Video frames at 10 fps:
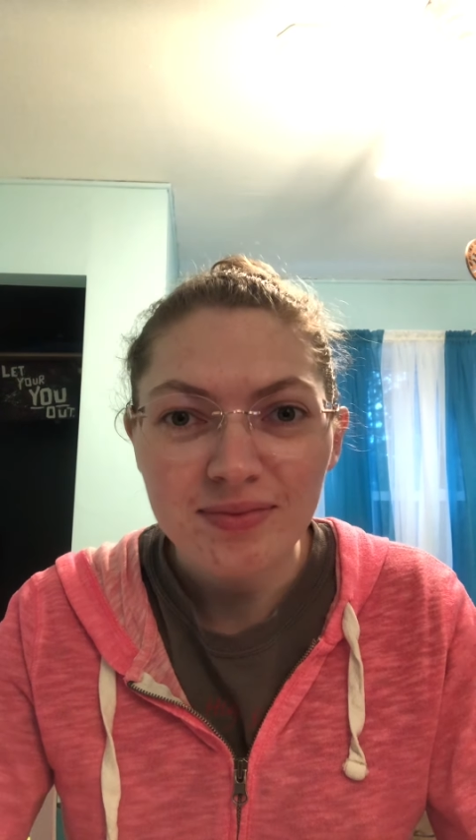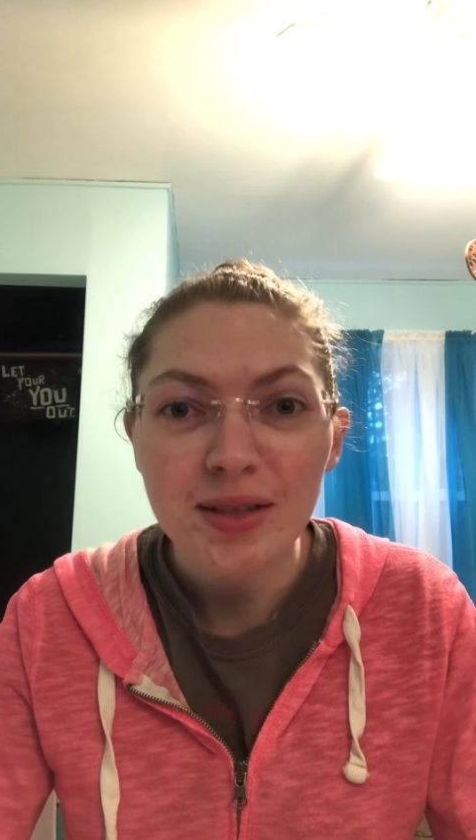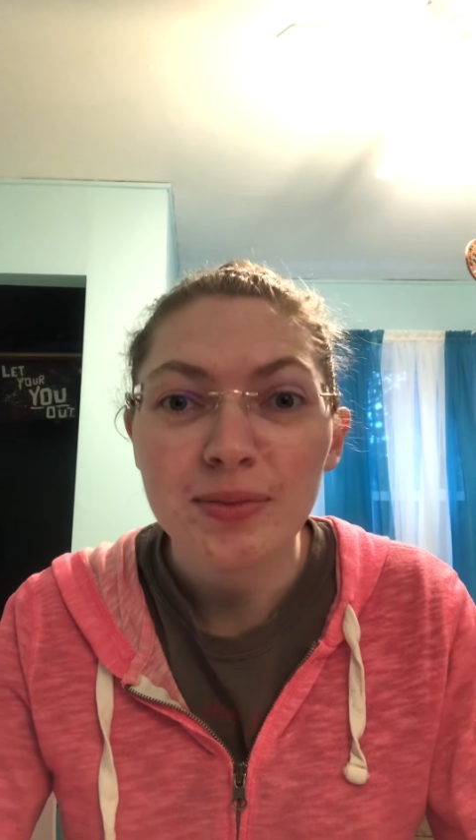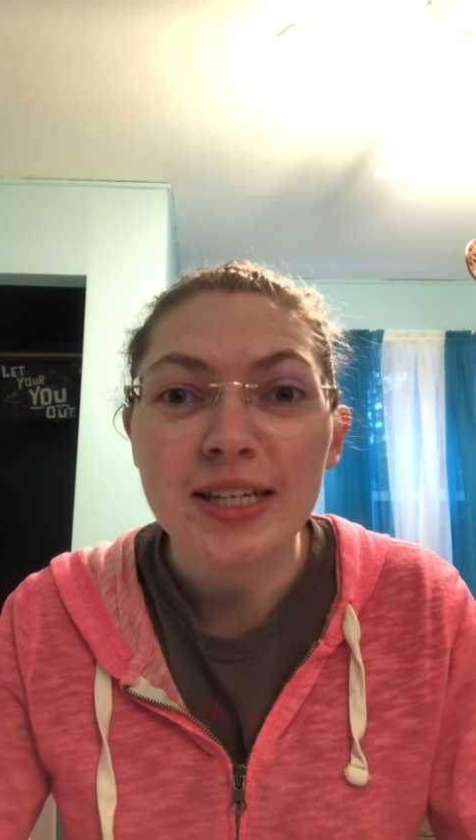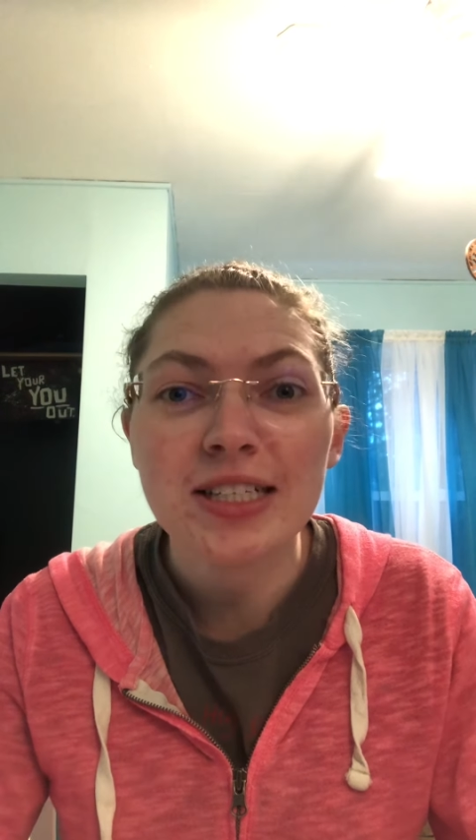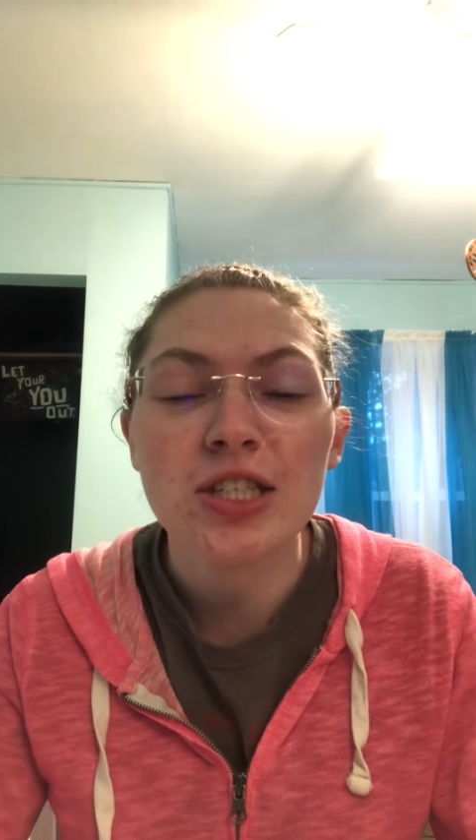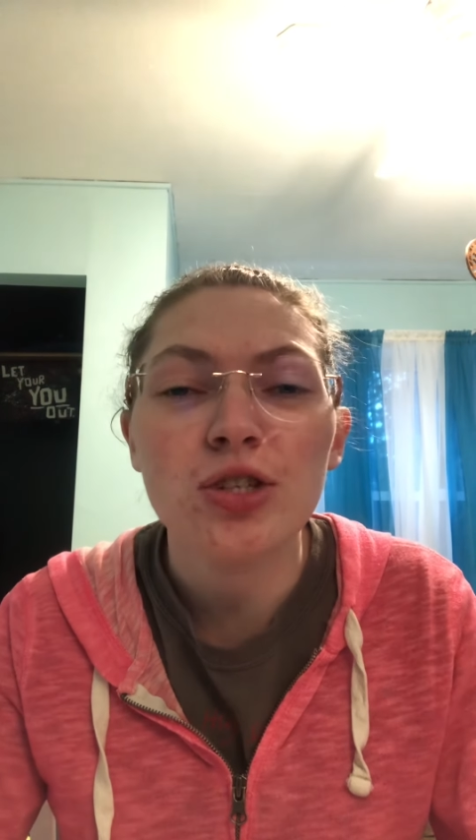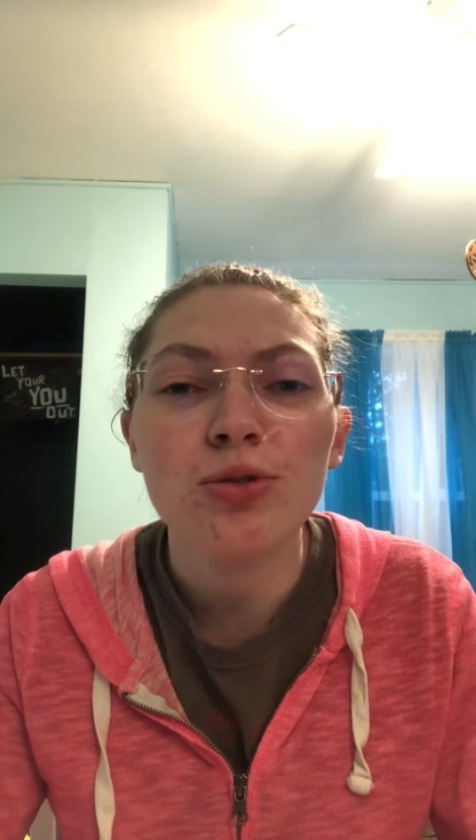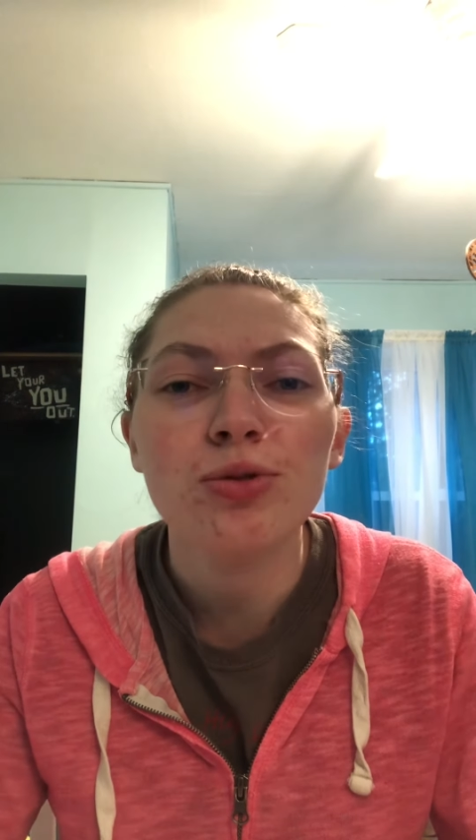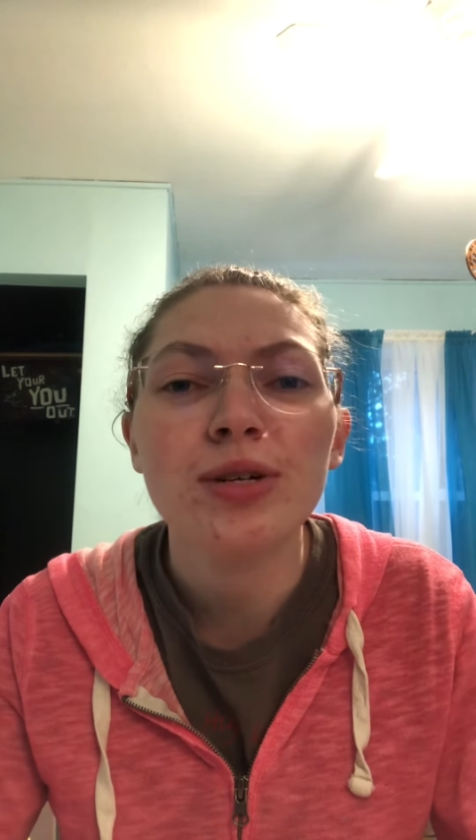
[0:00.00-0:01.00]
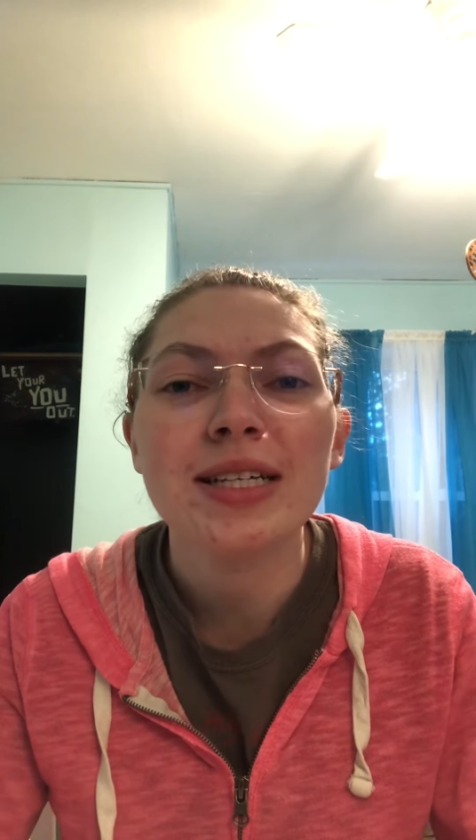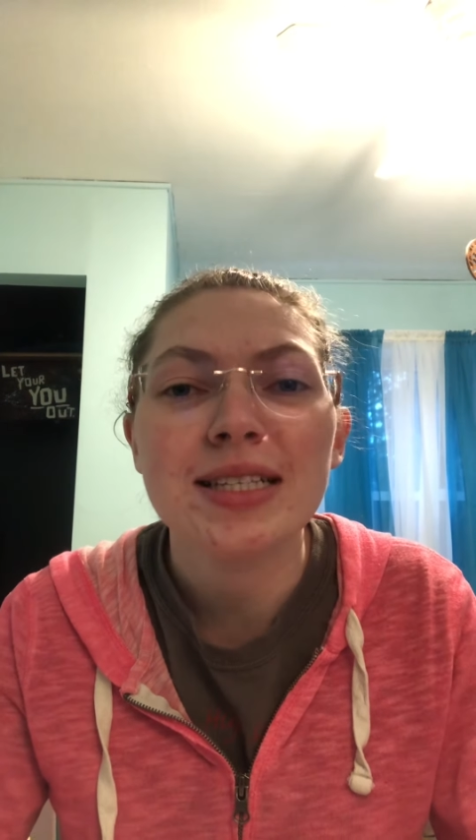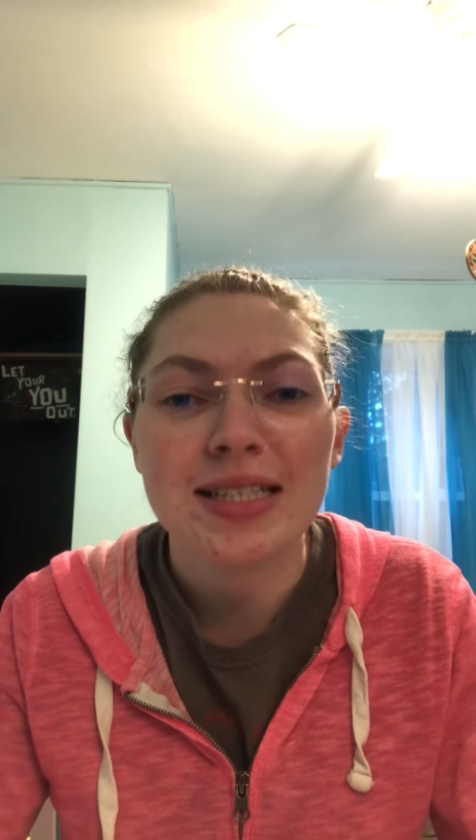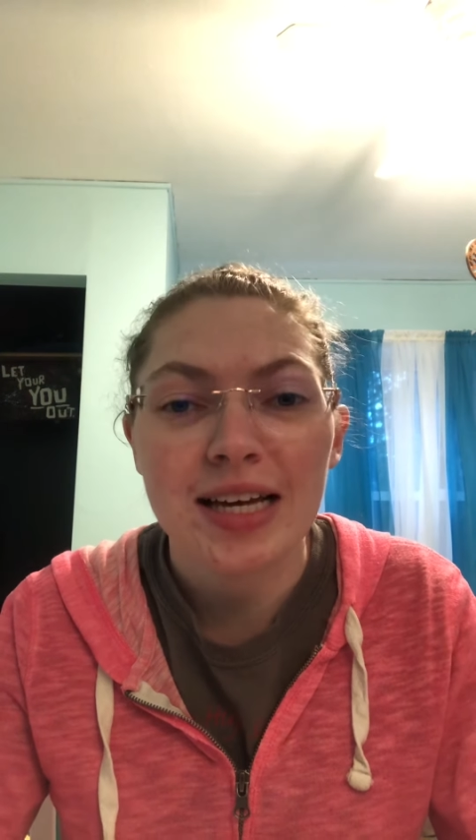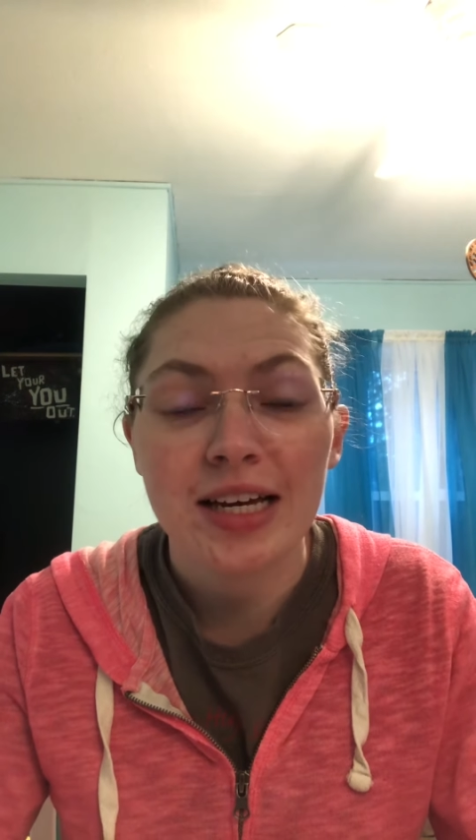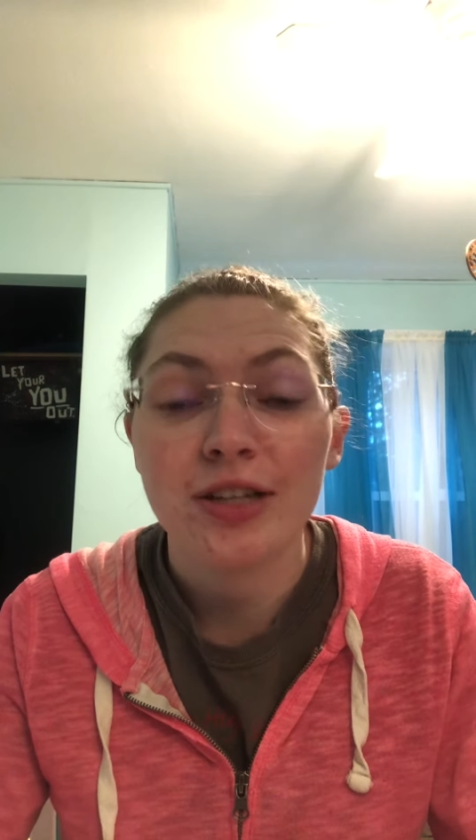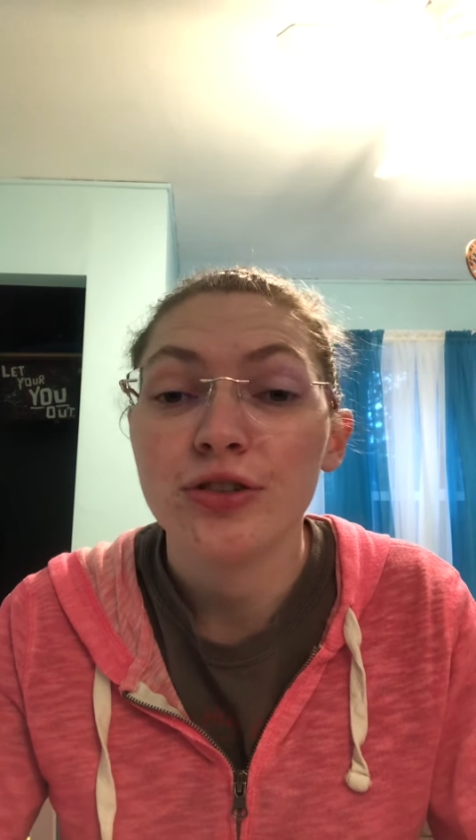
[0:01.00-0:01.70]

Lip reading: because you can say